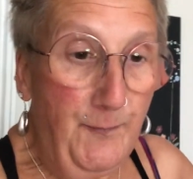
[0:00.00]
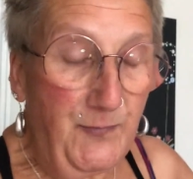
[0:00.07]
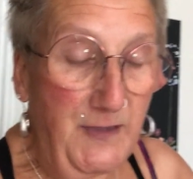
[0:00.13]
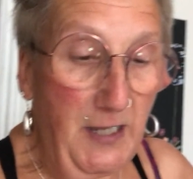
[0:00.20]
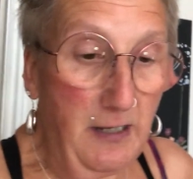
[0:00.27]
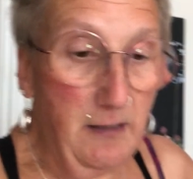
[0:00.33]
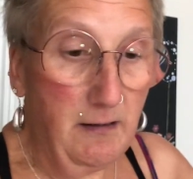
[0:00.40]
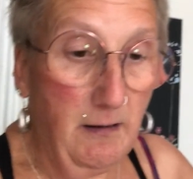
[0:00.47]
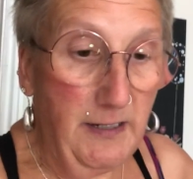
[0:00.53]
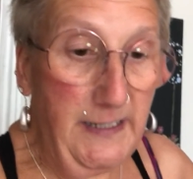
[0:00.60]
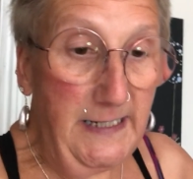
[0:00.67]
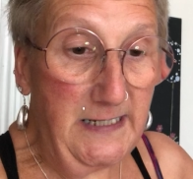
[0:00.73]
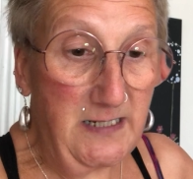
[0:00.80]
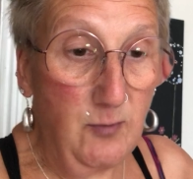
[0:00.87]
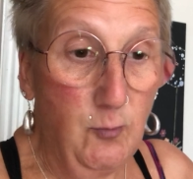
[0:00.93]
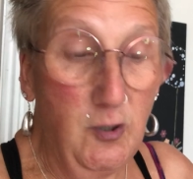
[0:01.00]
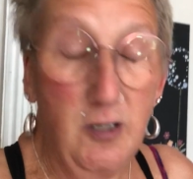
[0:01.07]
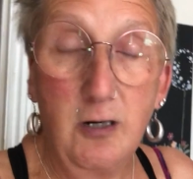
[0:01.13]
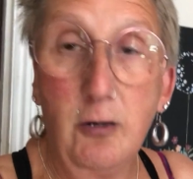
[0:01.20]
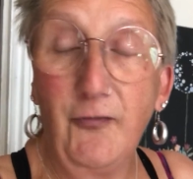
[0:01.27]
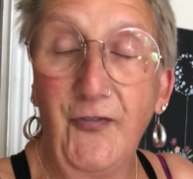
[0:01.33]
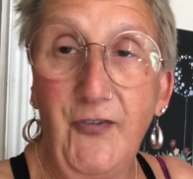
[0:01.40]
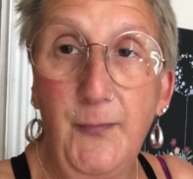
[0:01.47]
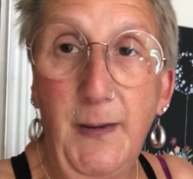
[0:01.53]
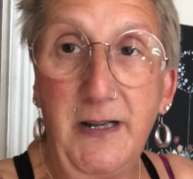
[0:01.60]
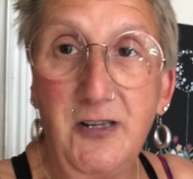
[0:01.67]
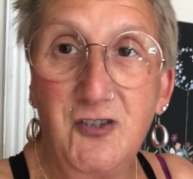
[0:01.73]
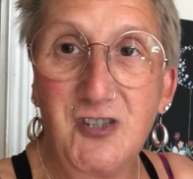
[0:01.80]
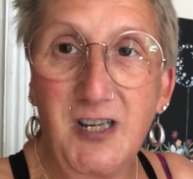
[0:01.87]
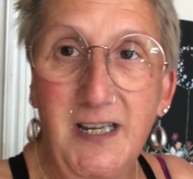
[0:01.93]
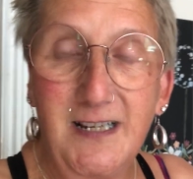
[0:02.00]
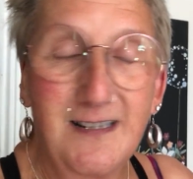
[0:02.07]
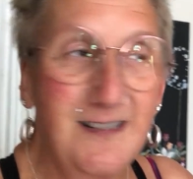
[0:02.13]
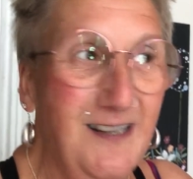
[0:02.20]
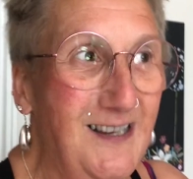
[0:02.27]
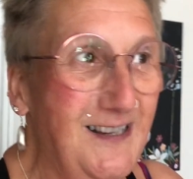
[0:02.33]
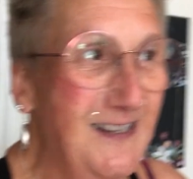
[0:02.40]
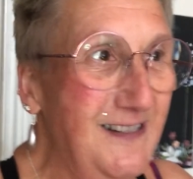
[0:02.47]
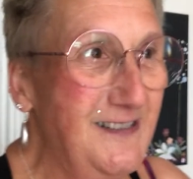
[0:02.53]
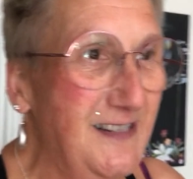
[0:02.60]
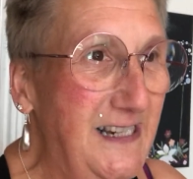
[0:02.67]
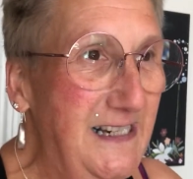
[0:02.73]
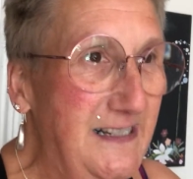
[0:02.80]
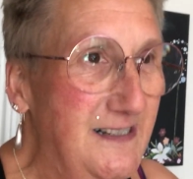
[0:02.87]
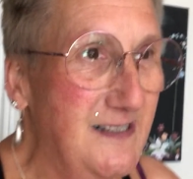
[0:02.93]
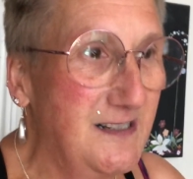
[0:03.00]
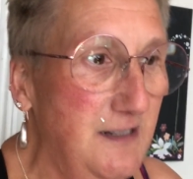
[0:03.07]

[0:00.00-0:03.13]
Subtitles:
that I need to work off some energy, and it